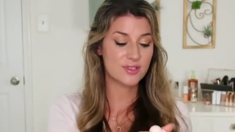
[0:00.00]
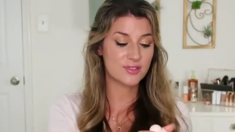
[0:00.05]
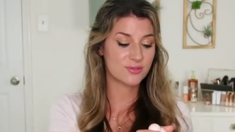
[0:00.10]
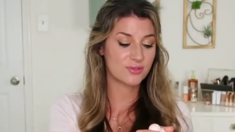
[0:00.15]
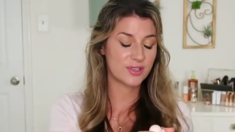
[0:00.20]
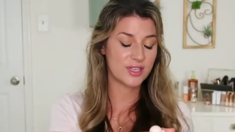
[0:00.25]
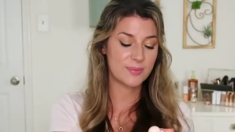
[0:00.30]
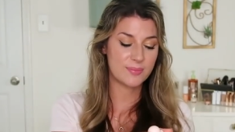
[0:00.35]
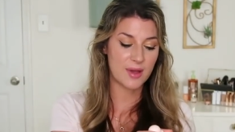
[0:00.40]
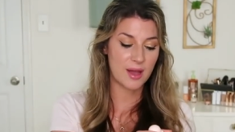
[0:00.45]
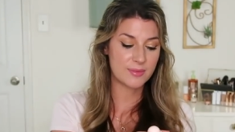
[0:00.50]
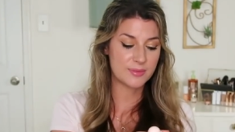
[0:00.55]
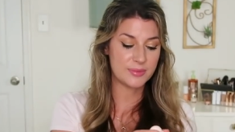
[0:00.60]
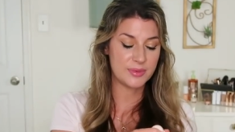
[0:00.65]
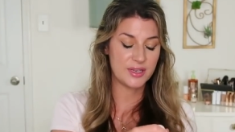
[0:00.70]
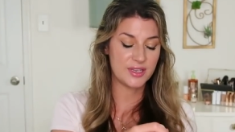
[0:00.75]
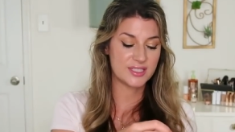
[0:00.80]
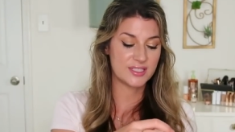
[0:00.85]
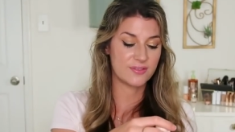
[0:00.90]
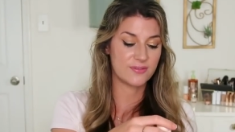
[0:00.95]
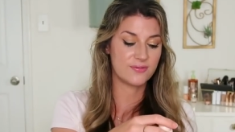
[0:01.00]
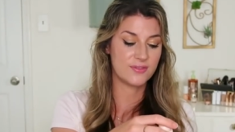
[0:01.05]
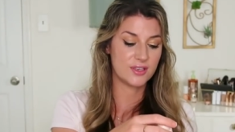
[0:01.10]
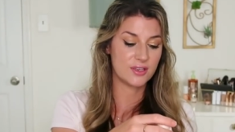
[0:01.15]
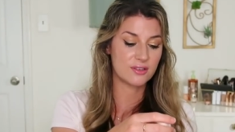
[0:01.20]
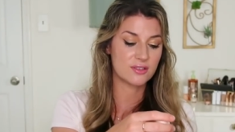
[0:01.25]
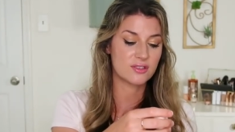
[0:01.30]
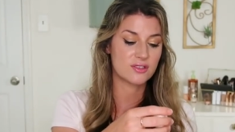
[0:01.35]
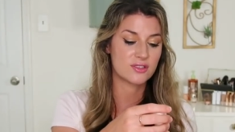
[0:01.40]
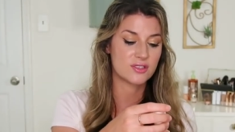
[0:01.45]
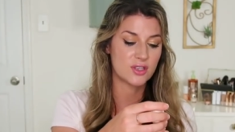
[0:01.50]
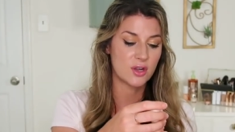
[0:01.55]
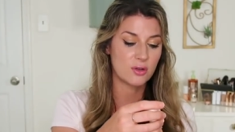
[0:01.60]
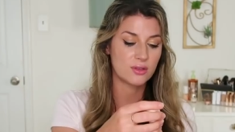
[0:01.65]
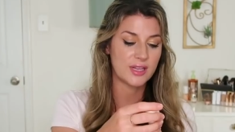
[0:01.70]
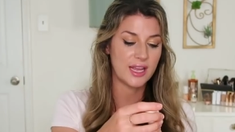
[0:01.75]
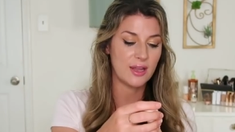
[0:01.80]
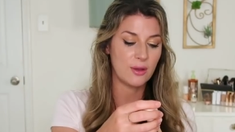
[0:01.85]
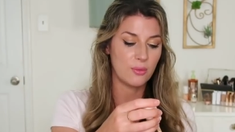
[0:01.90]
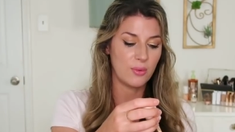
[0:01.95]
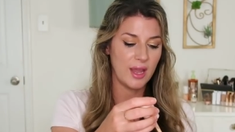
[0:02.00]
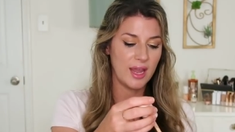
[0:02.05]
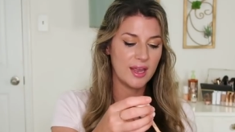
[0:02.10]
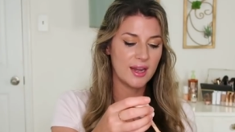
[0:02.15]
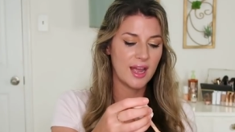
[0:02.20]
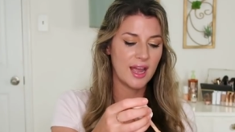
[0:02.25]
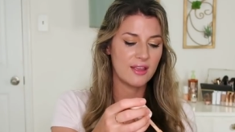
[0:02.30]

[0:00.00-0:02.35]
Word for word: I was really bummed because it feels so lightweight.